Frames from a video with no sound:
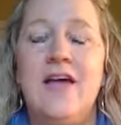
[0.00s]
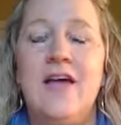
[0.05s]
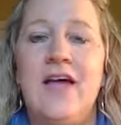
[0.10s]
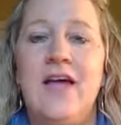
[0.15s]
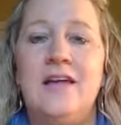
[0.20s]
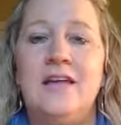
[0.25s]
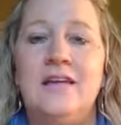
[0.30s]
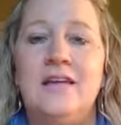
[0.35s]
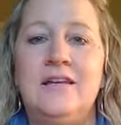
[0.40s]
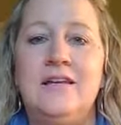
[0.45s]

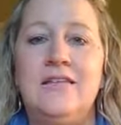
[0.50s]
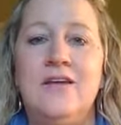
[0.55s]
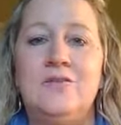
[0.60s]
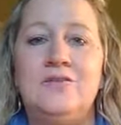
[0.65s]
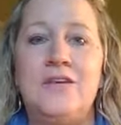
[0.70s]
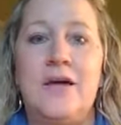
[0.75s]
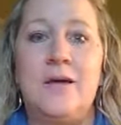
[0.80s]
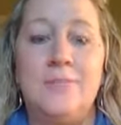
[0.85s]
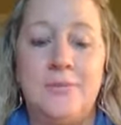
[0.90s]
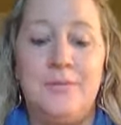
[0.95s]
And
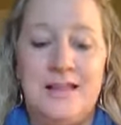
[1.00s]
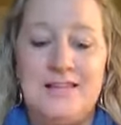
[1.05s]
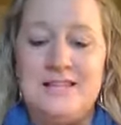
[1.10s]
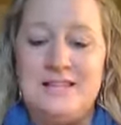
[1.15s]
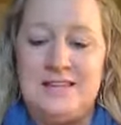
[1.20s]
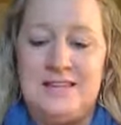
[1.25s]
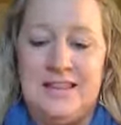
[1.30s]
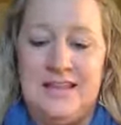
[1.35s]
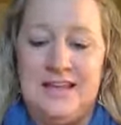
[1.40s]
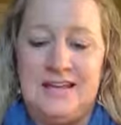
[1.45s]
those
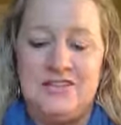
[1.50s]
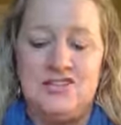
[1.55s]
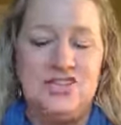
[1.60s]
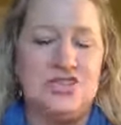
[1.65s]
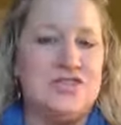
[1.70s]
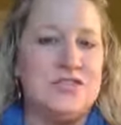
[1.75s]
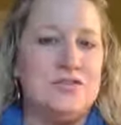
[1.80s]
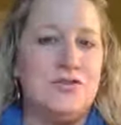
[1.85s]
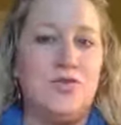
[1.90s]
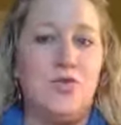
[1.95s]
unpleasant things
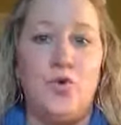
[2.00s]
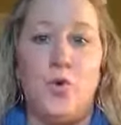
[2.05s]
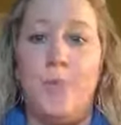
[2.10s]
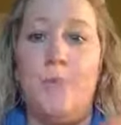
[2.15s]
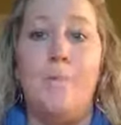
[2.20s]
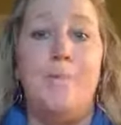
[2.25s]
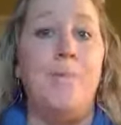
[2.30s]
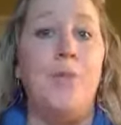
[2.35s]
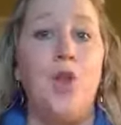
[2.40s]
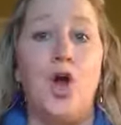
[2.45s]
just
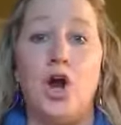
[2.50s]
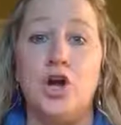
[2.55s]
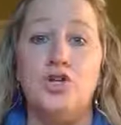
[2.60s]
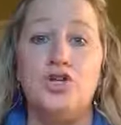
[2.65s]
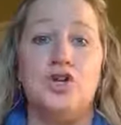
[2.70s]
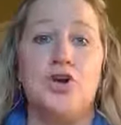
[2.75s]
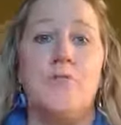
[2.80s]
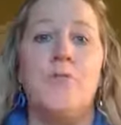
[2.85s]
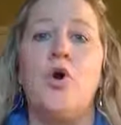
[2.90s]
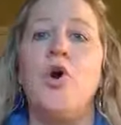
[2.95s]
grew
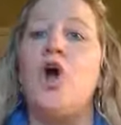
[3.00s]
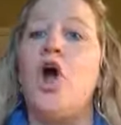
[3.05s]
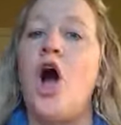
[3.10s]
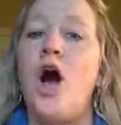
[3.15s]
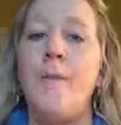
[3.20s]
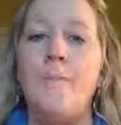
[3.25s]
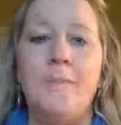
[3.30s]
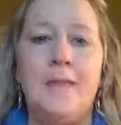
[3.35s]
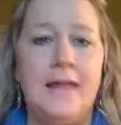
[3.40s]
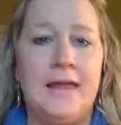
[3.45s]
larger, more
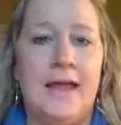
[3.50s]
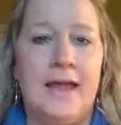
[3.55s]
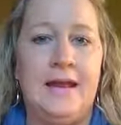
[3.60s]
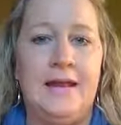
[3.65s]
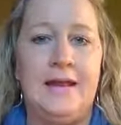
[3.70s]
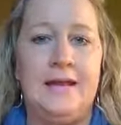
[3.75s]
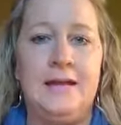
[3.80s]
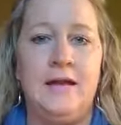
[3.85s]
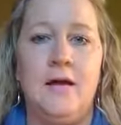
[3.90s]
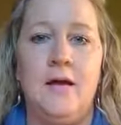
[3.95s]

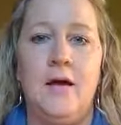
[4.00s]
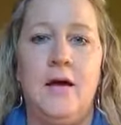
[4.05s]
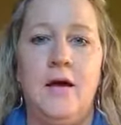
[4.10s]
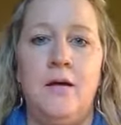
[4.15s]
complicated,